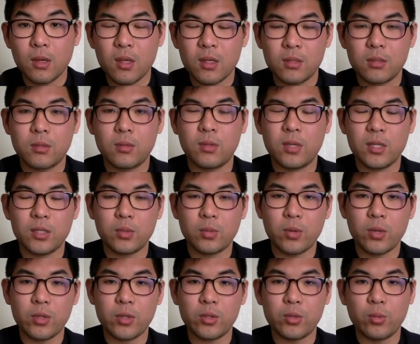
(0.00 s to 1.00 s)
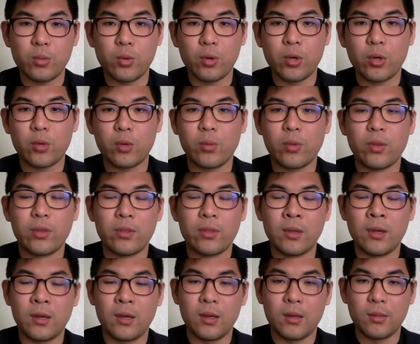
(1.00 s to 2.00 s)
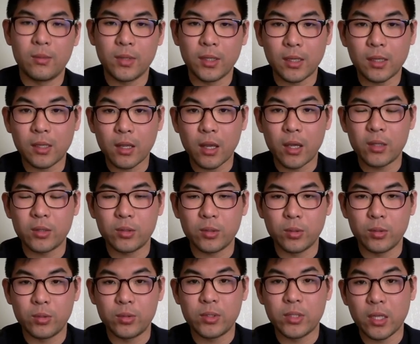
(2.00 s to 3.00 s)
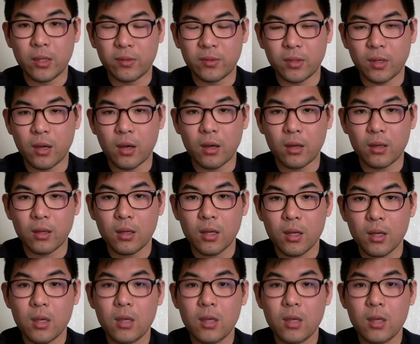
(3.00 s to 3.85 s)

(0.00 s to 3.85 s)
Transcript: So that's when you work with um, the client to do self-talk.